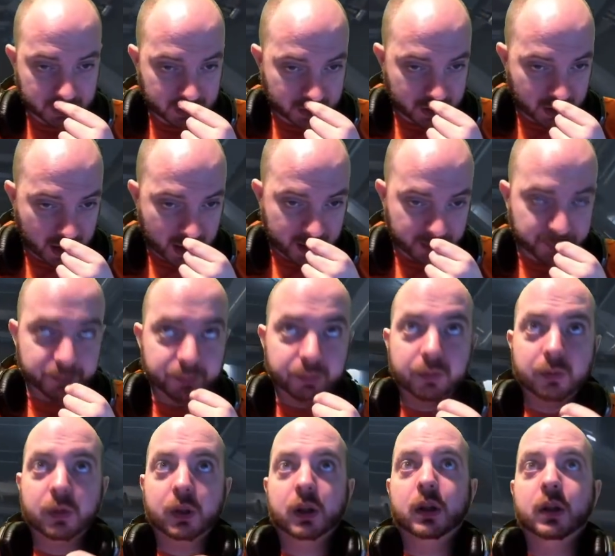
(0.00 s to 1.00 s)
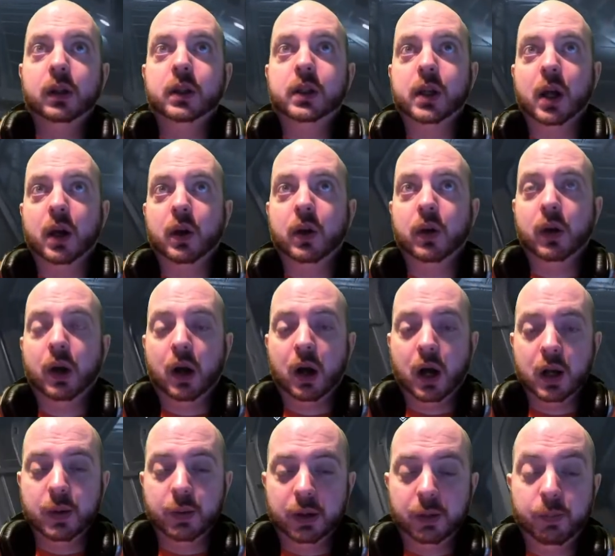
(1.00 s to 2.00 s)
So
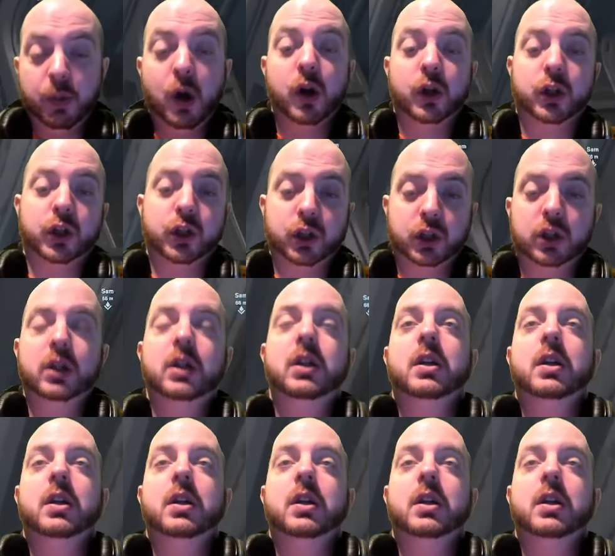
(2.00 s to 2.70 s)
I will push